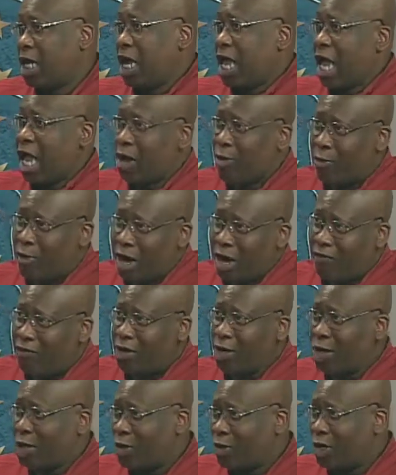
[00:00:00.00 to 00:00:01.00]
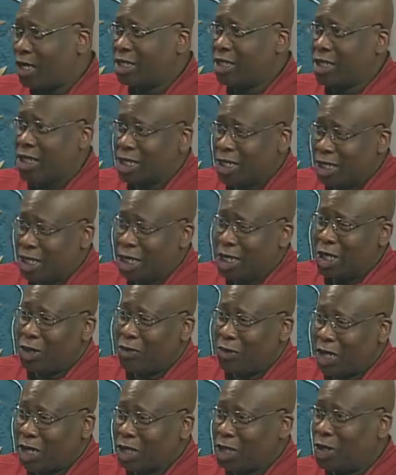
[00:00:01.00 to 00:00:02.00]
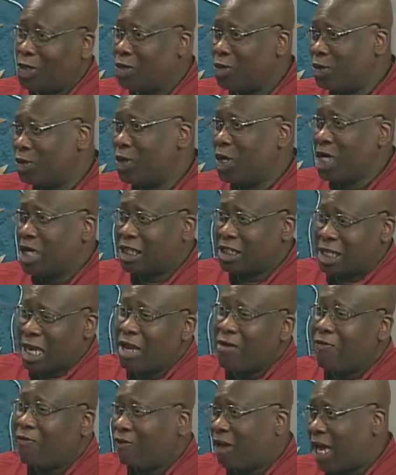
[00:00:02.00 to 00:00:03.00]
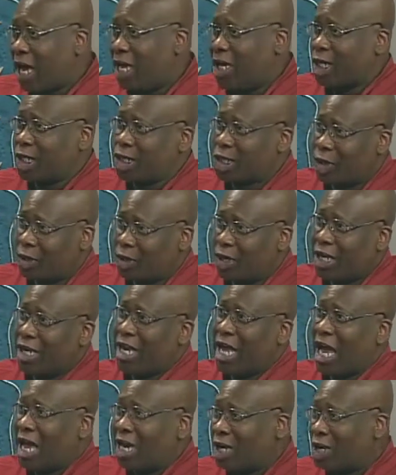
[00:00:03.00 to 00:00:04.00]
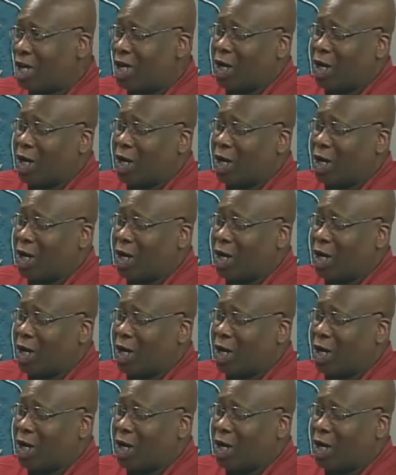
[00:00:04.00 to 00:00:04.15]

And revenue is continuing to stay flat or certainly not